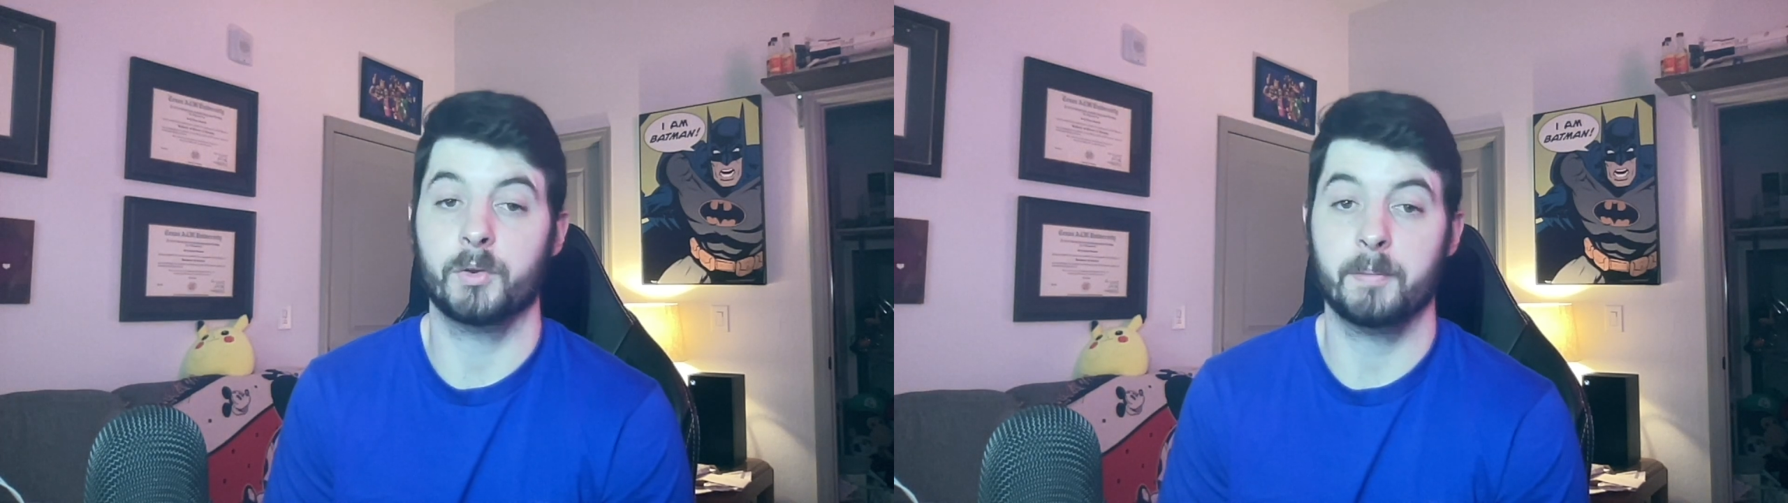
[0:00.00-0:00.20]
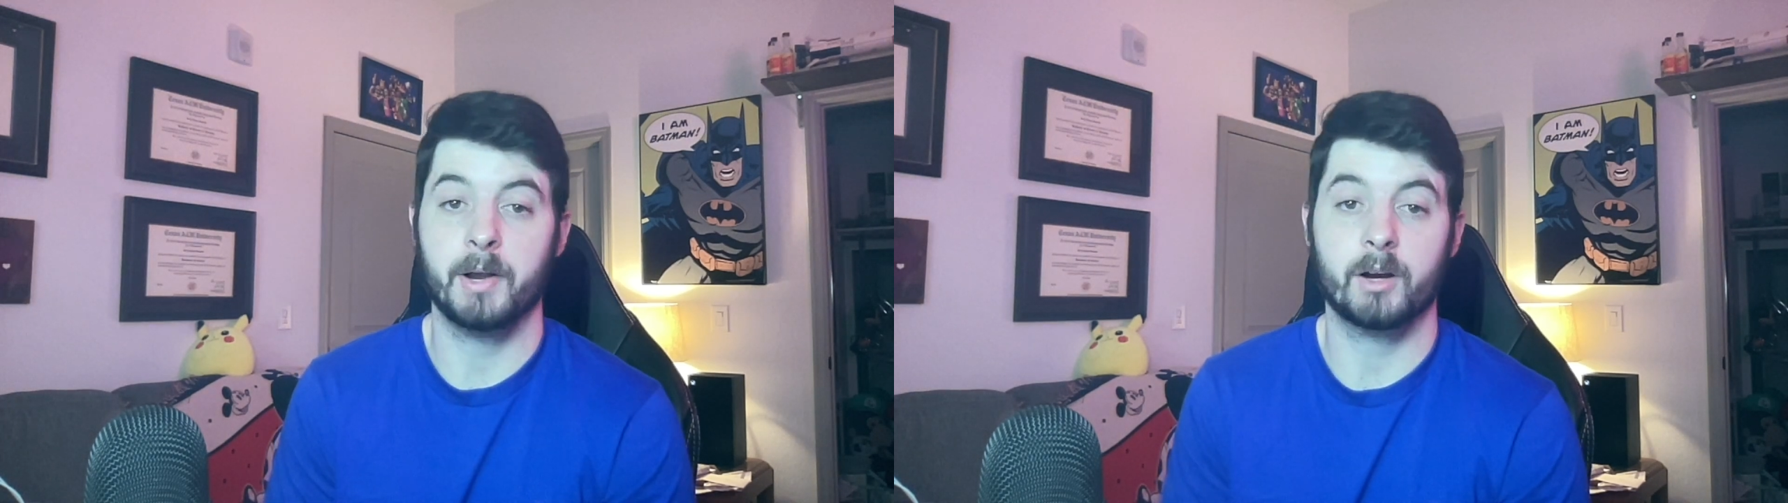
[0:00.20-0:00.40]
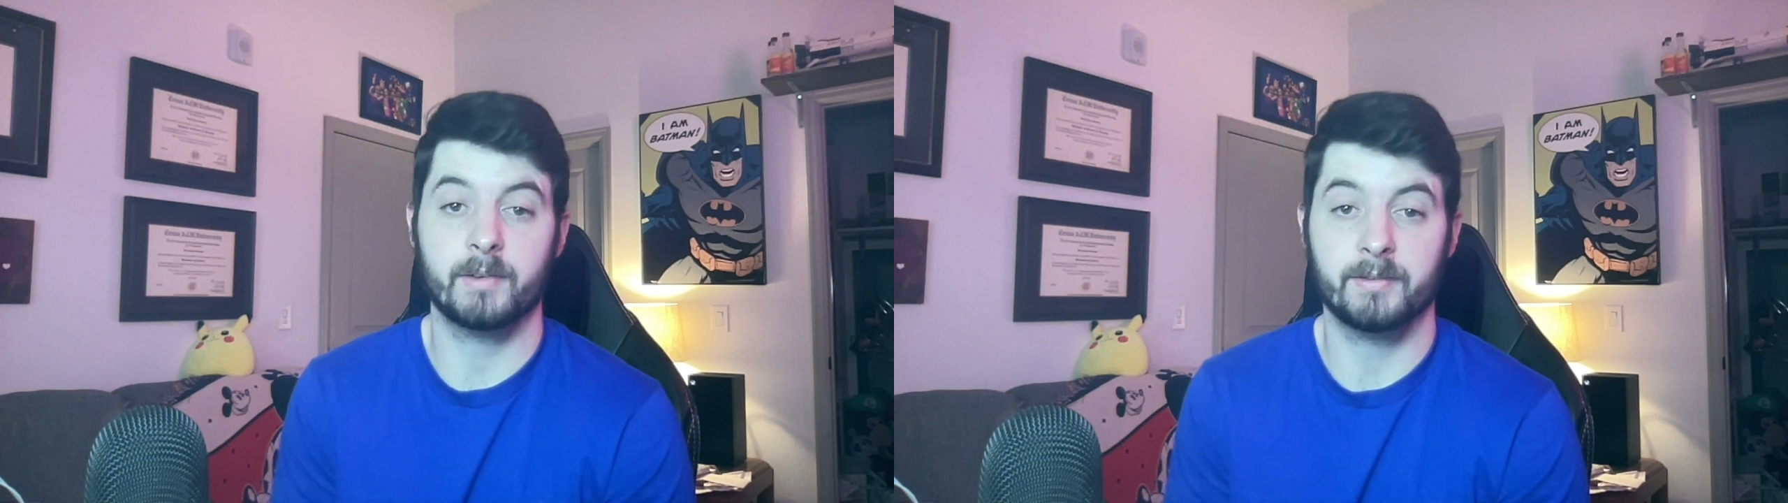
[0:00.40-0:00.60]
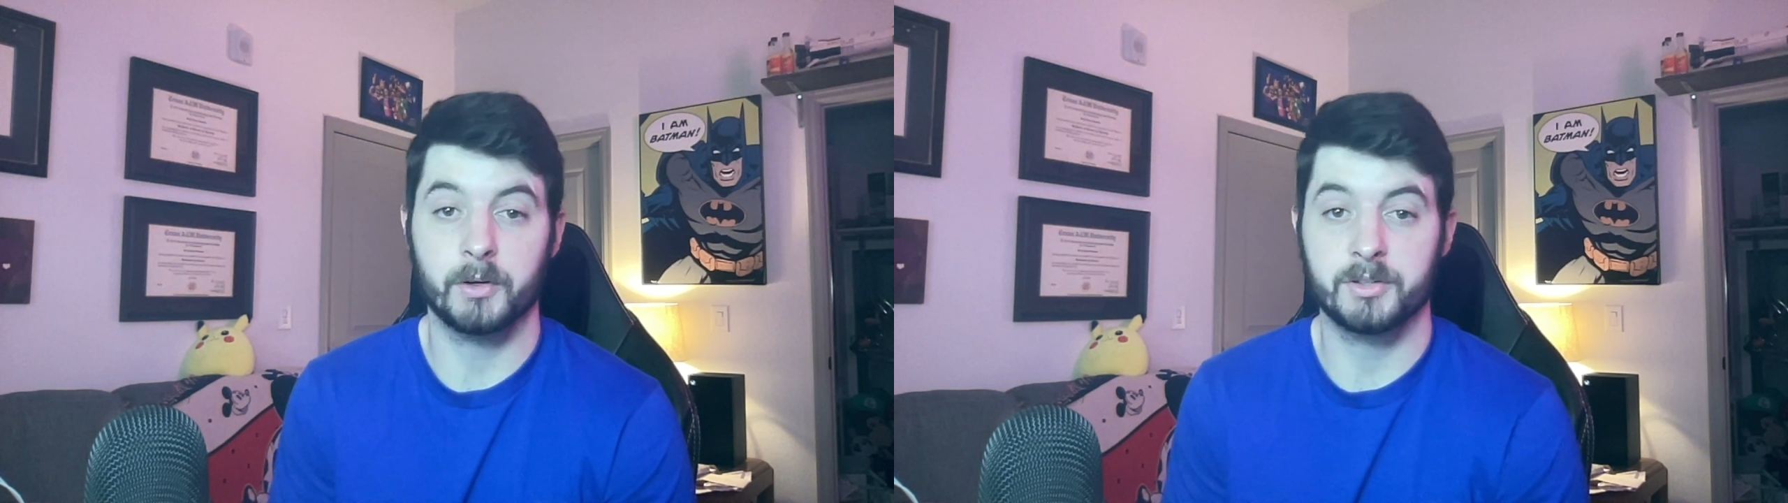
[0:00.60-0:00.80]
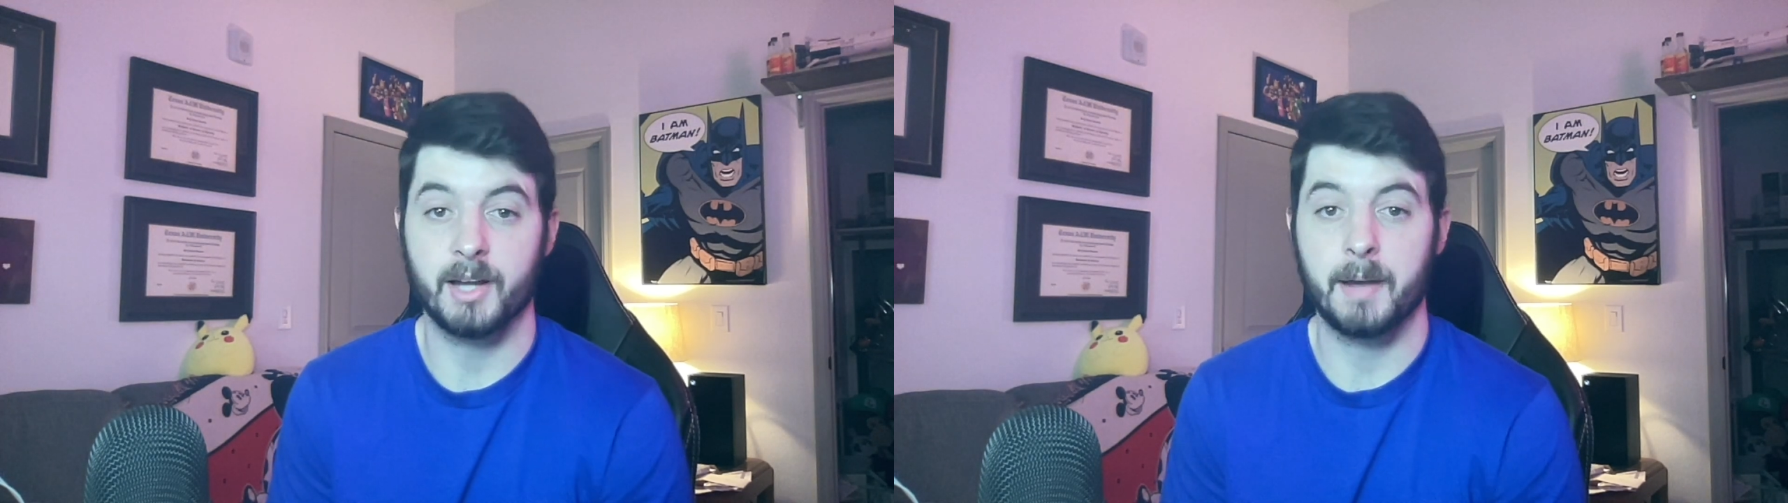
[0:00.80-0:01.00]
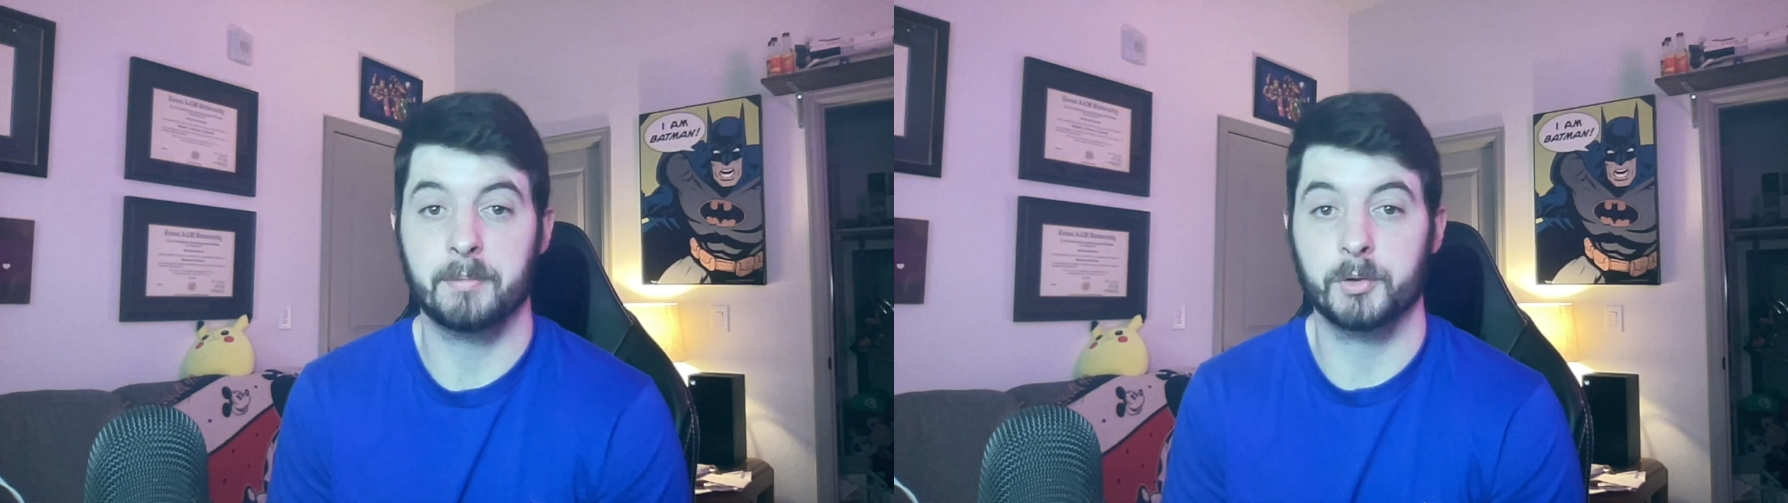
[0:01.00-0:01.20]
America for the first time